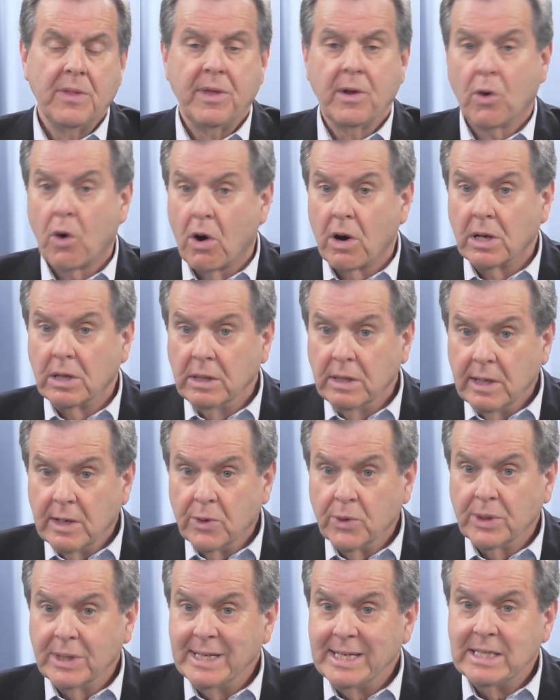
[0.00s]
There are
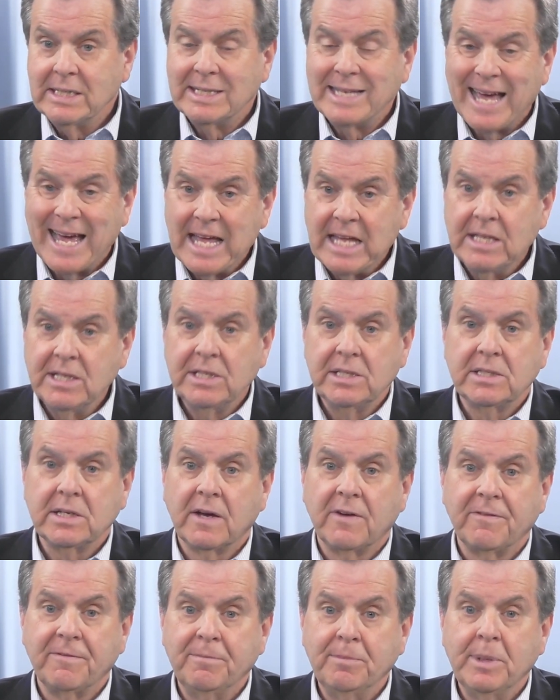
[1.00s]
literally tens
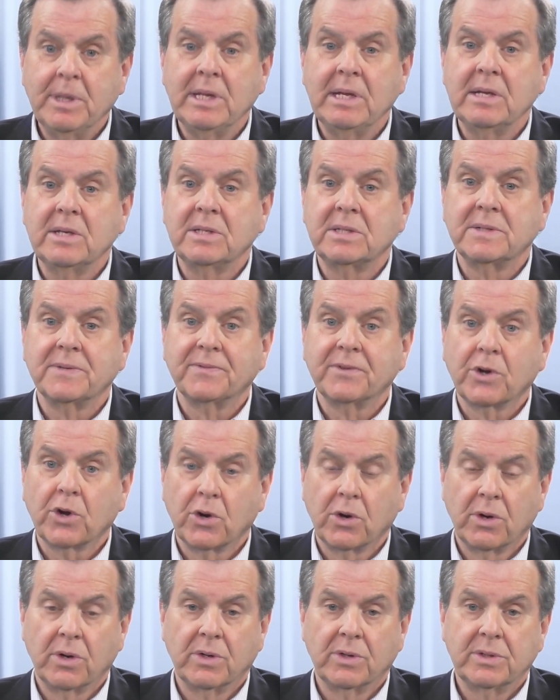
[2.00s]
of millions of
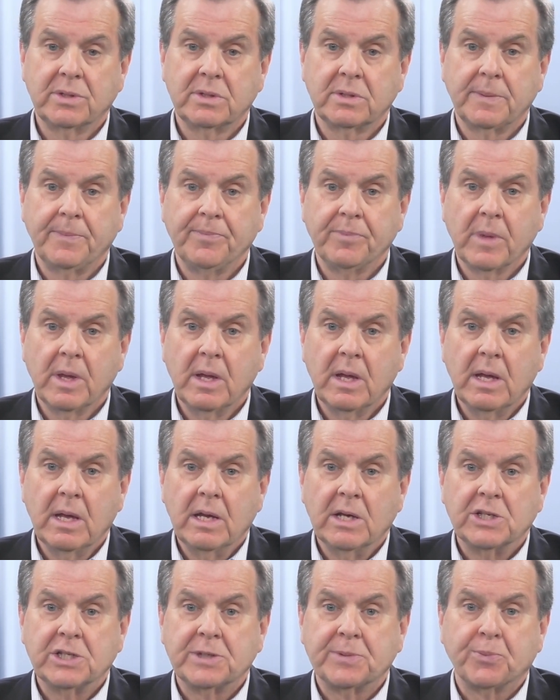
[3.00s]
Kurds
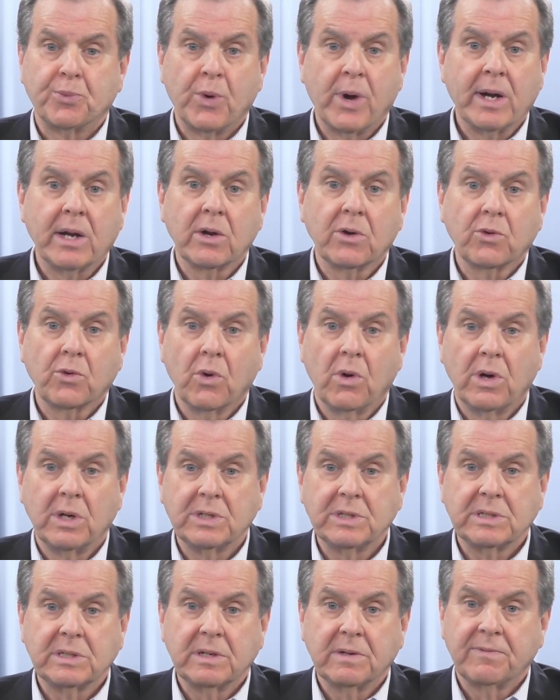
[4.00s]
spread
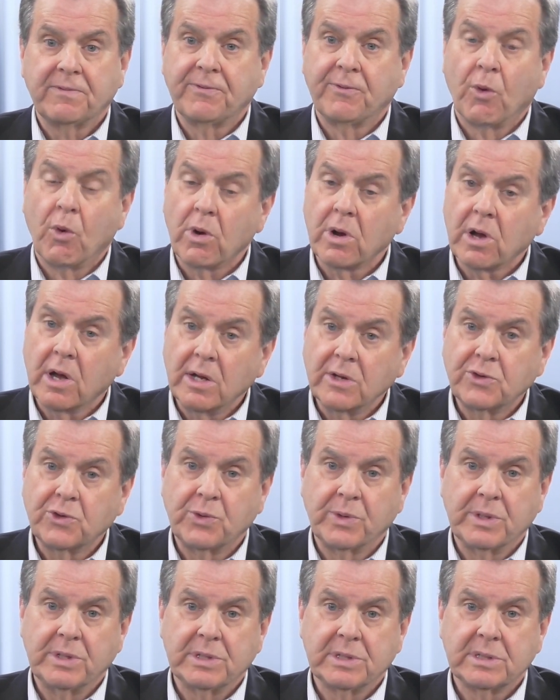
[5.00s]
across 4
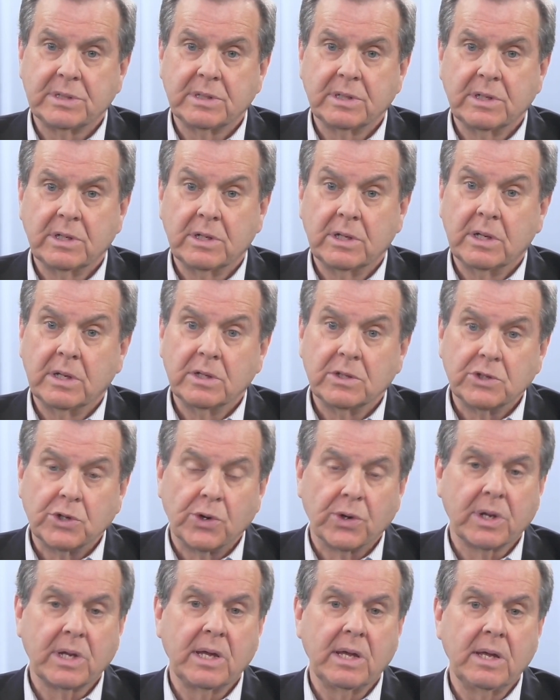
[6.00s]
countries:
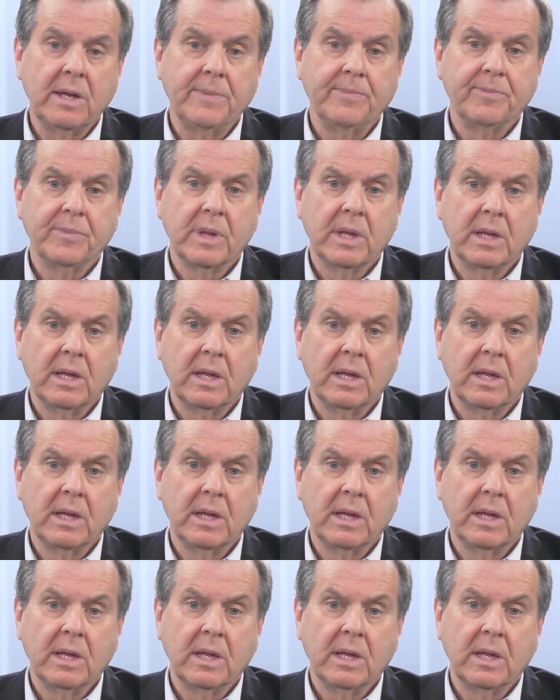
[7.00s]
Turkey,